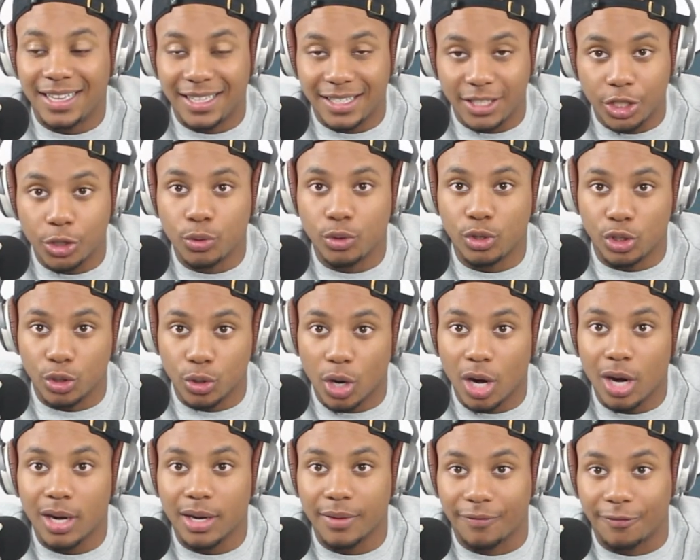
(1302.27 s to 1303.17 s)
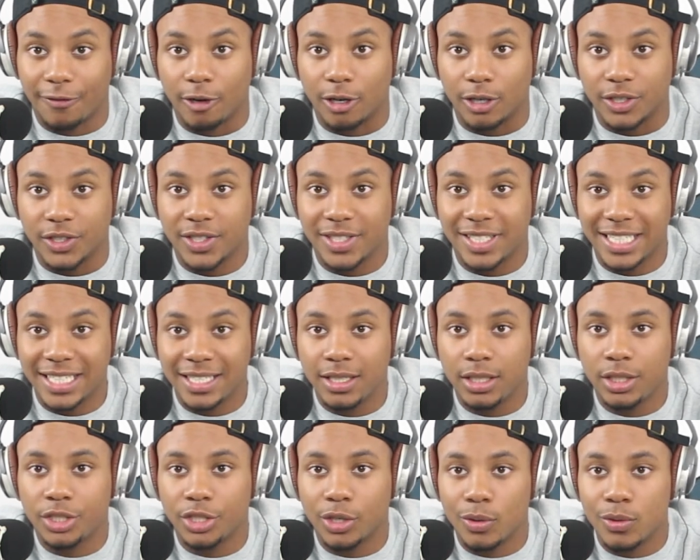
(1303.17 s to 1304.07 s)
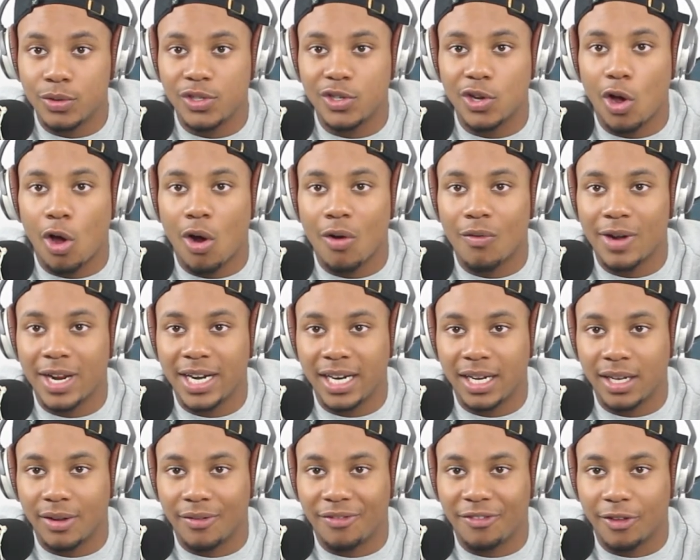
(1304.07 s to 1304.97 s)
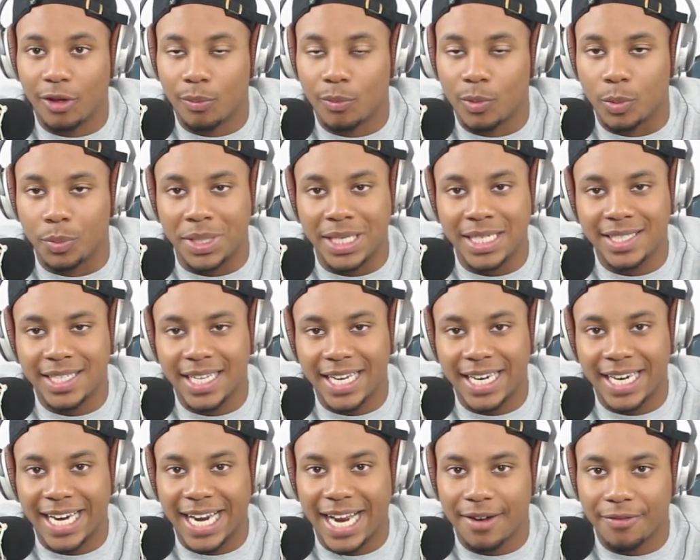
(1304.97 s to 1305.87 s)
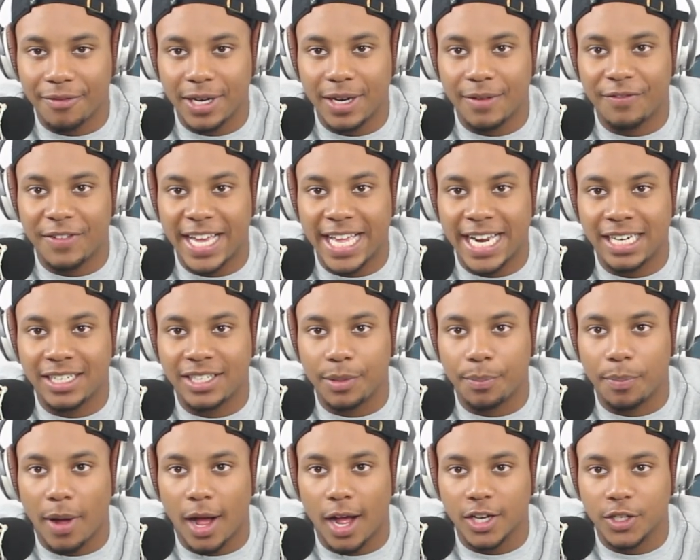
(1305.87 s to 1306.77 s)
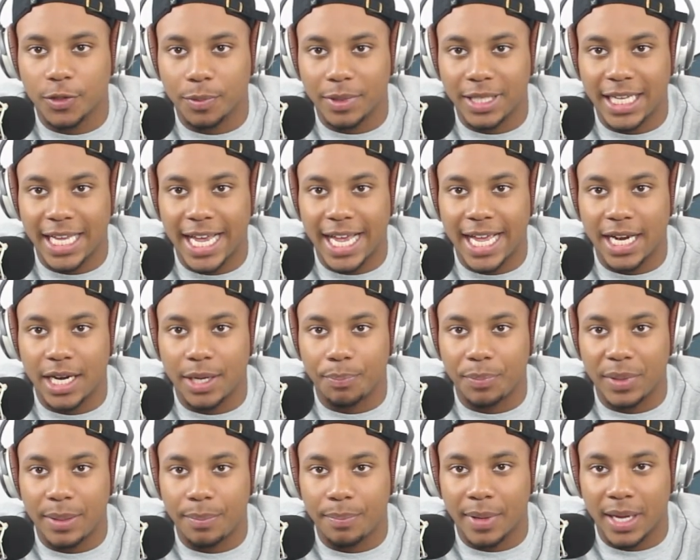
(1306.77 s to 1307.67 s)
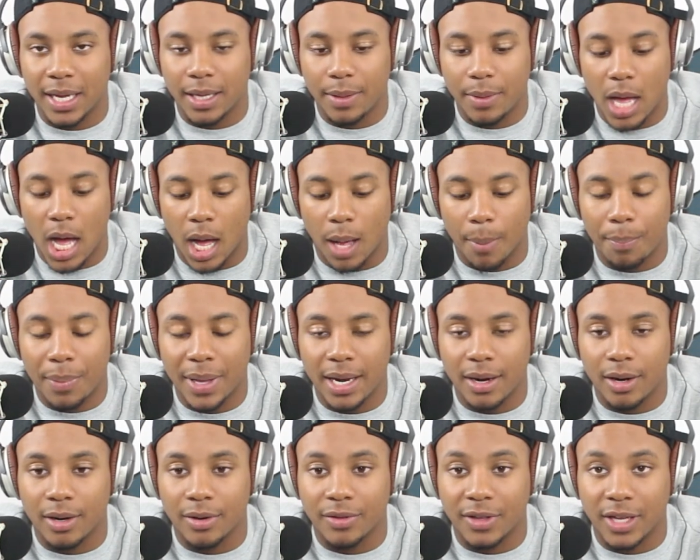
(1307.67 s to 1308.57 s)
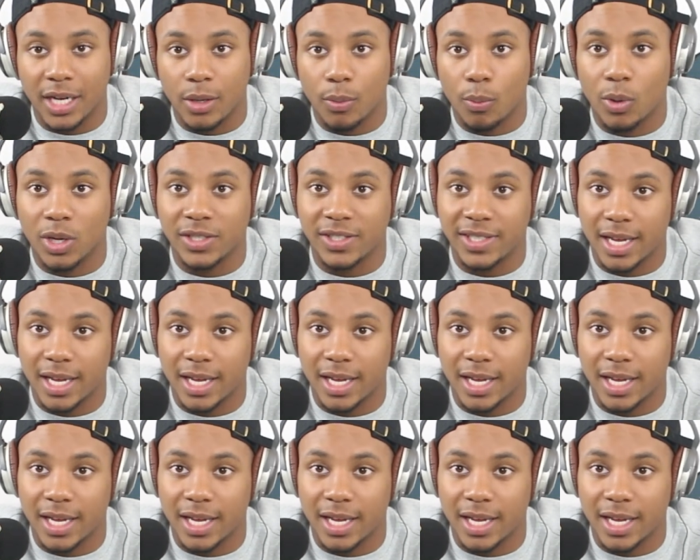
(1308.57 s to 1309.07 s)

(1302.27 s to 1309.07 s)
you heard it first. Sidney Jones already in the film room. He's getting every advantage he possibly can to be better than he was